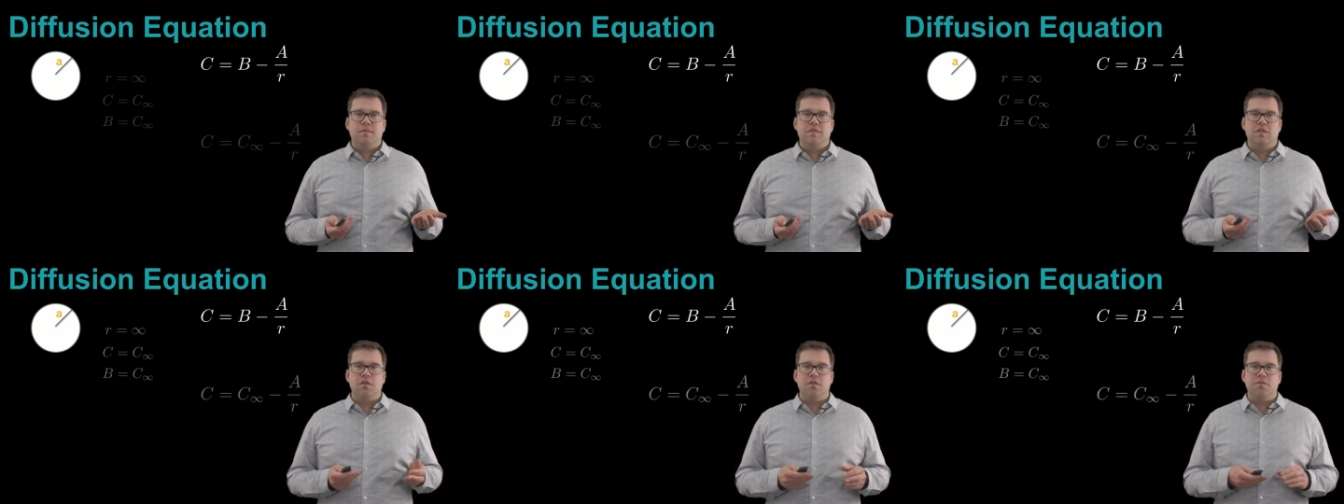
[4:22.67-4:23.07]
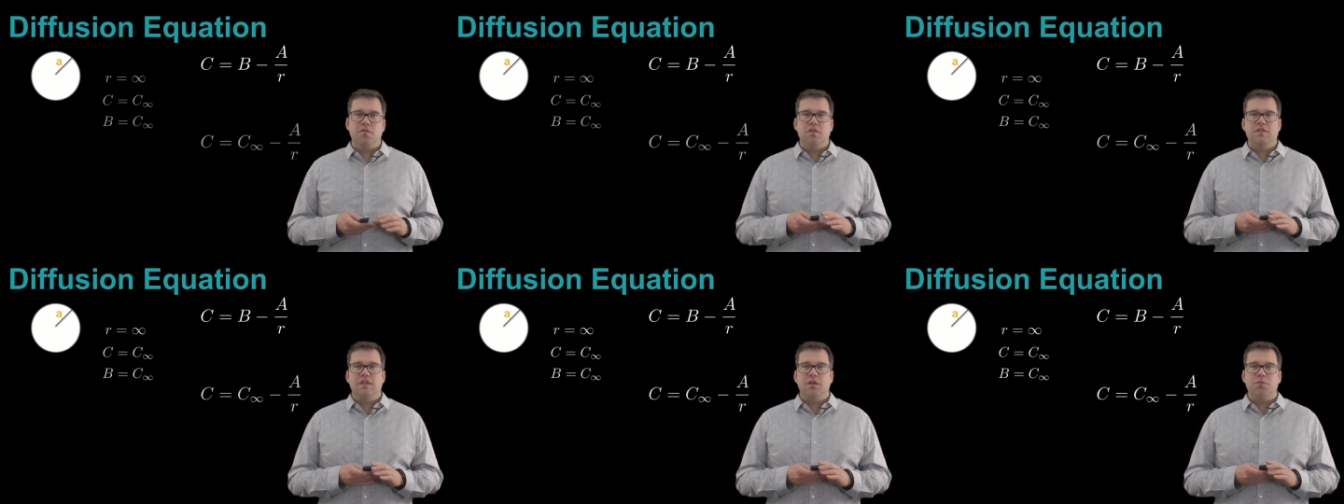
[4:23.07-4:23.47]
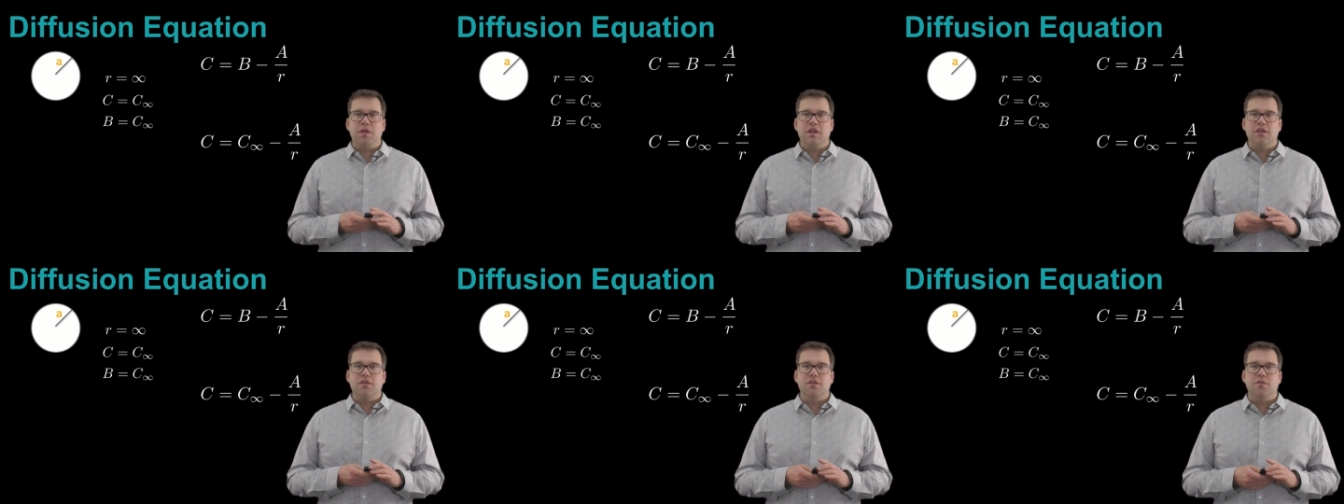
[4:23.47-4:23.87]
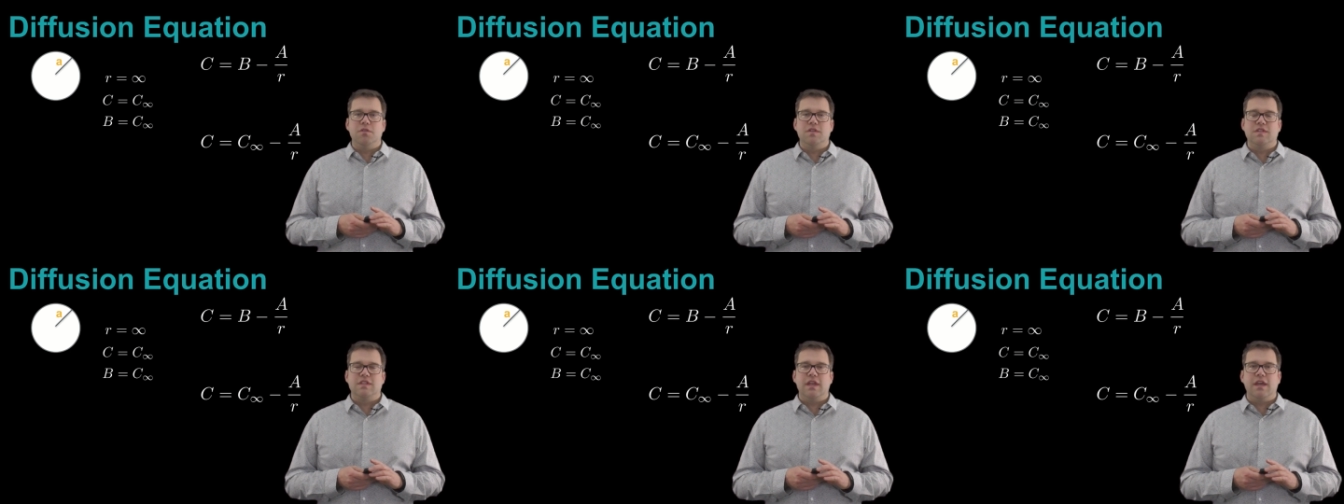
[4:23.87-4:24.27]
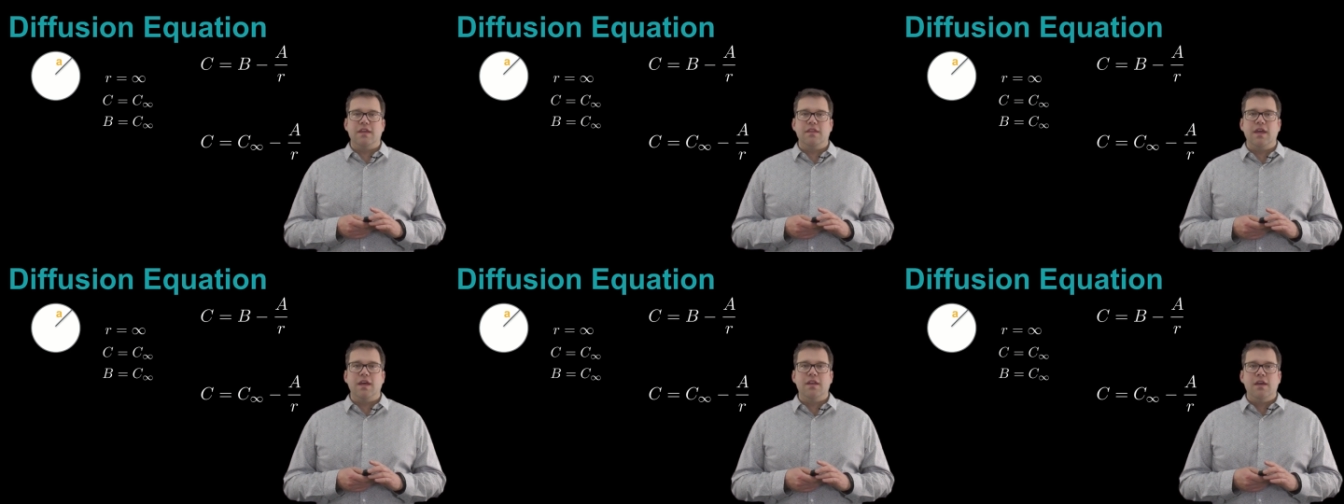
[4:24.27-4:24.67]
So the first thing we can do is
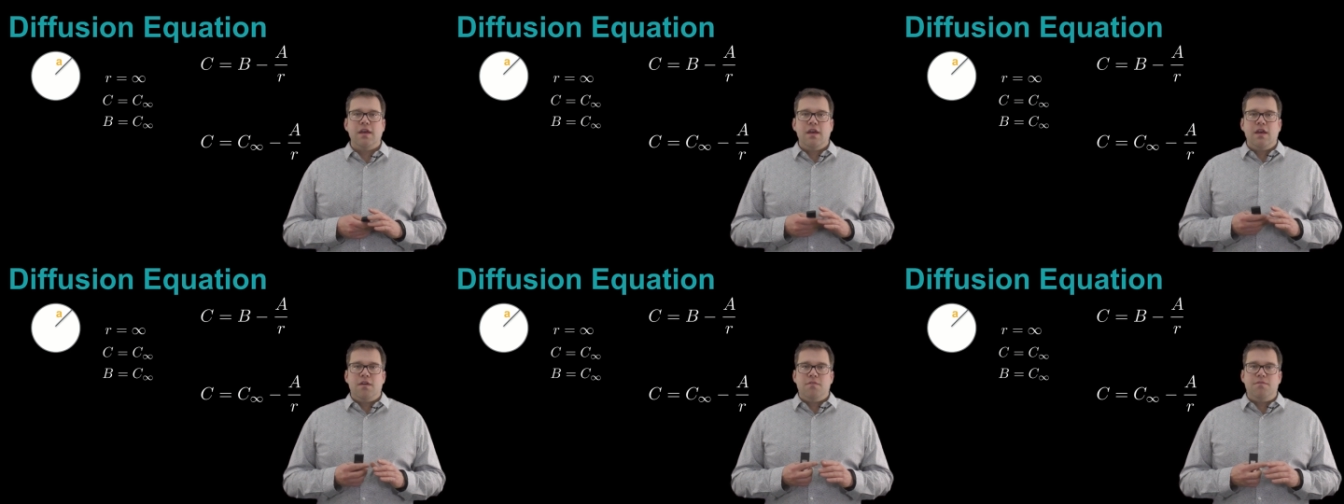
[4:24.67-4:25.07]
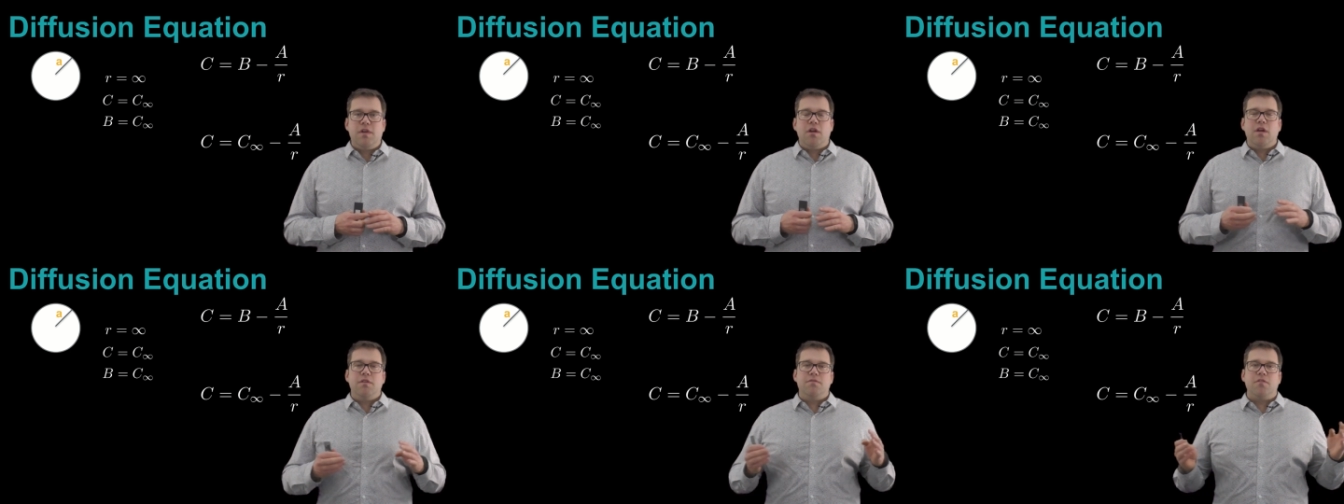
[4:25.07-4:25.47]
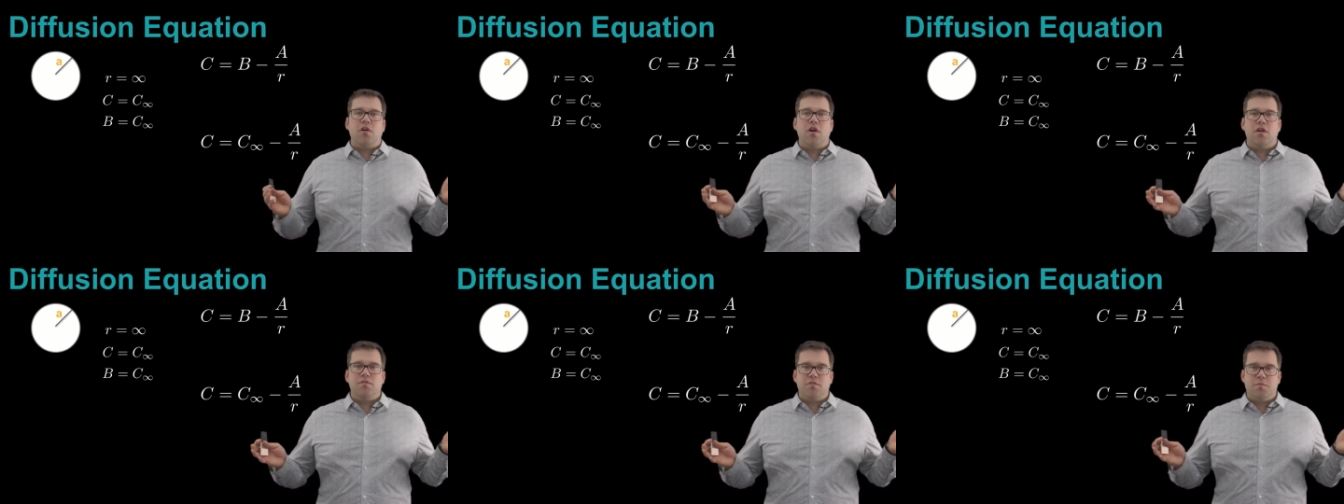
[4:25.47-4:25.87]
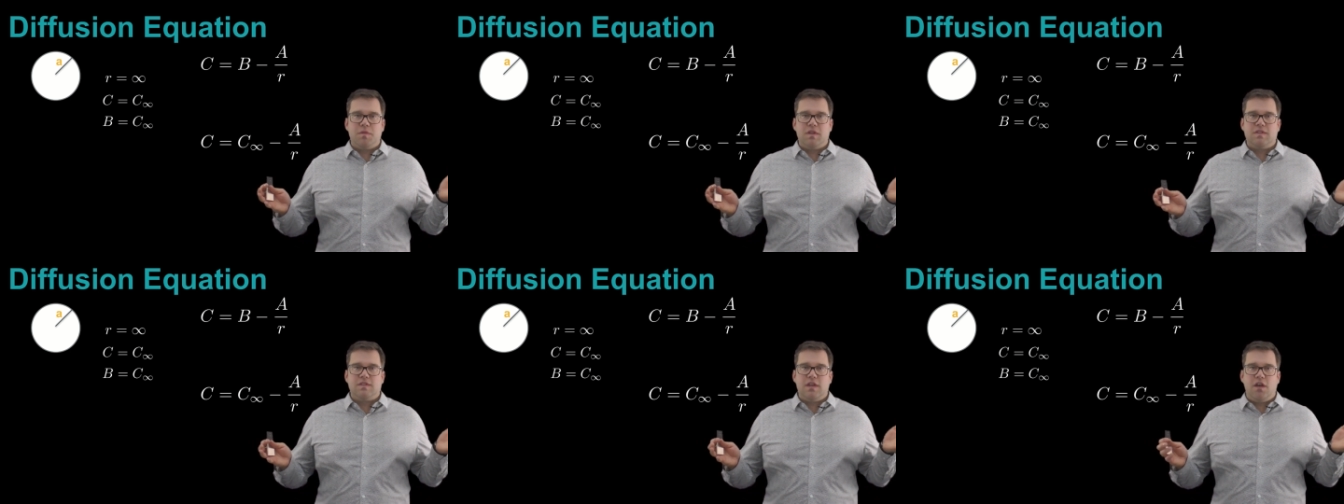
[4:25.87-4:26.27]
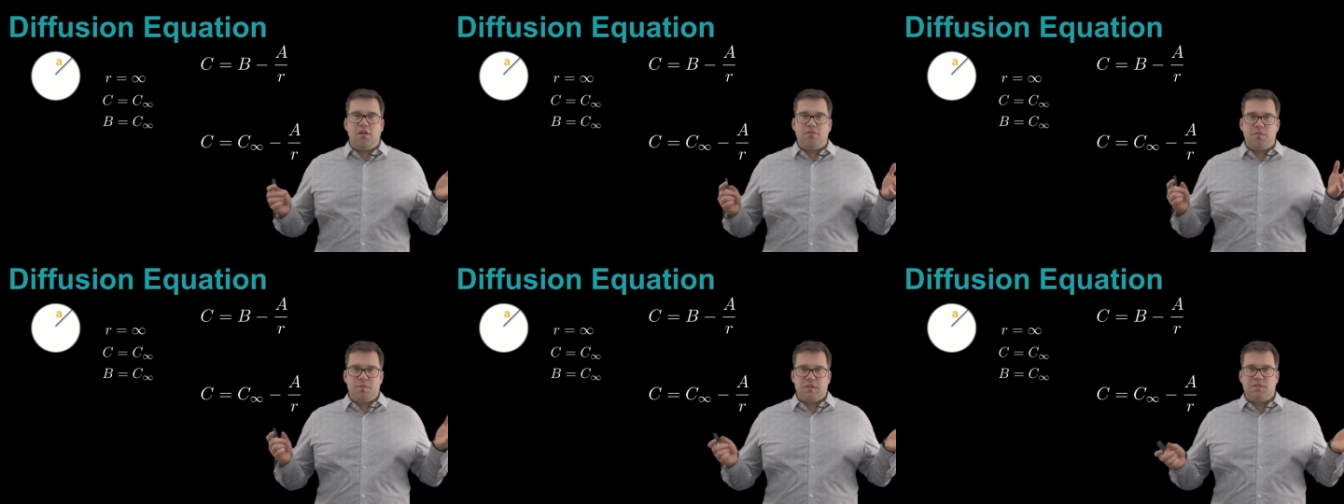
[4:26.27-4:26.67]
say that very far from the
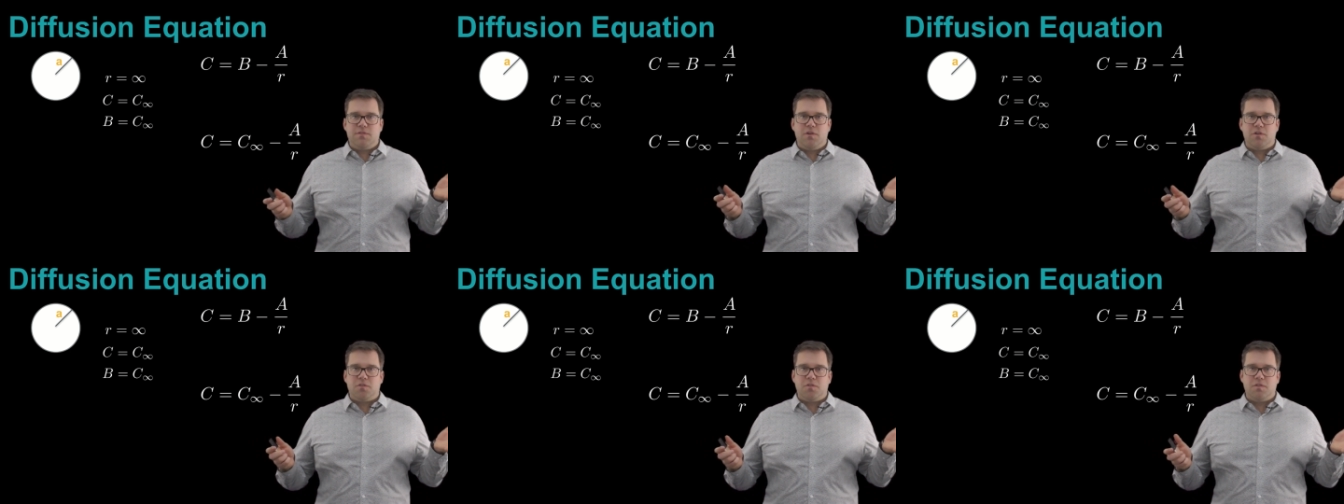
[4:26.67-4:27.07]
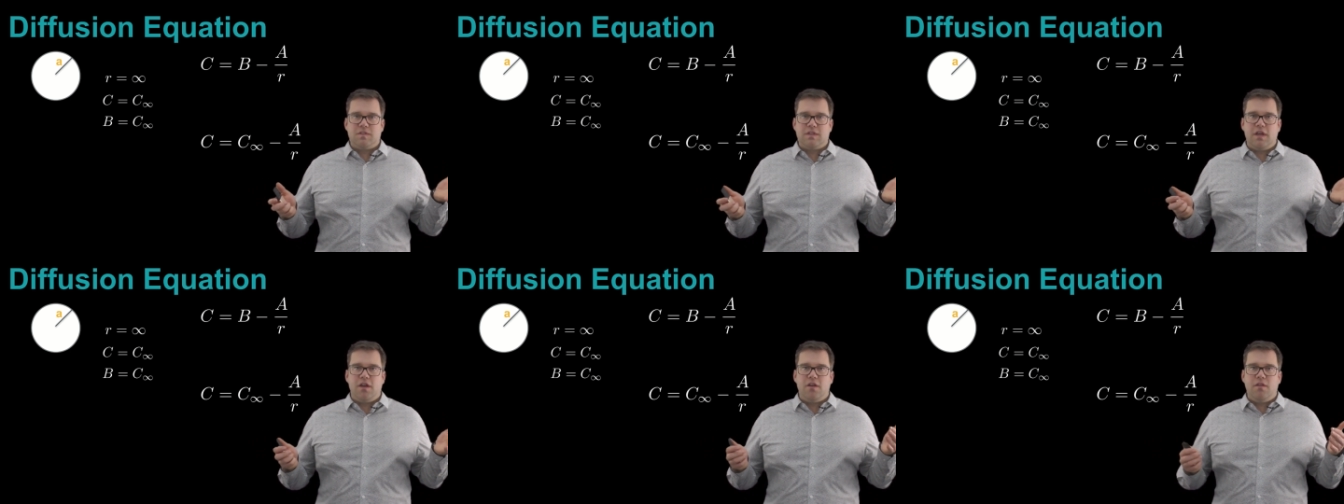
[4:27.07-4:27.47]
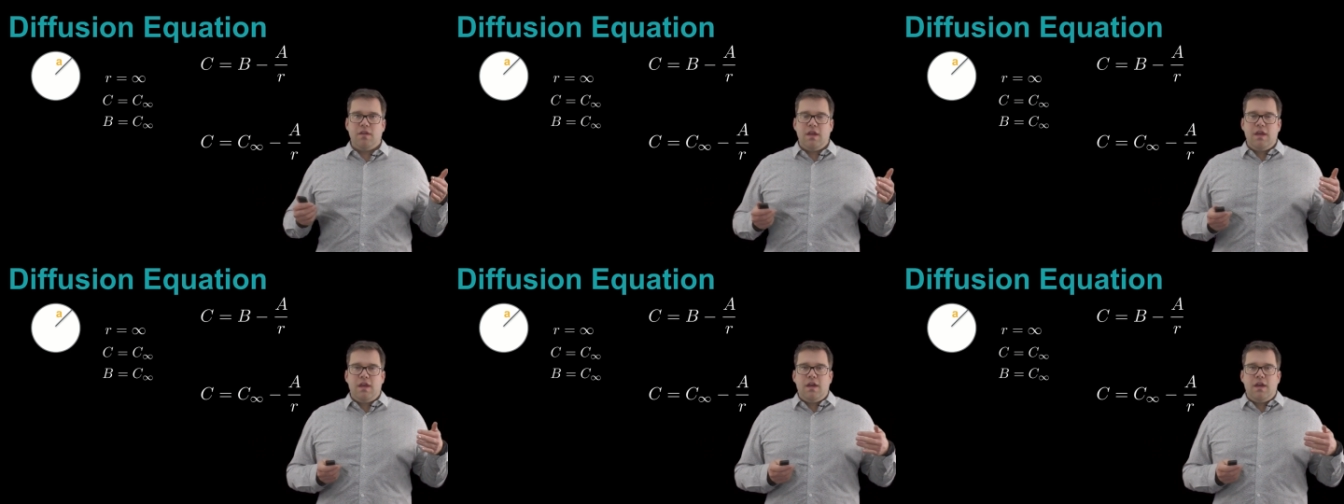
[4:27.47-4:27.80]
cell, from the spherical cell,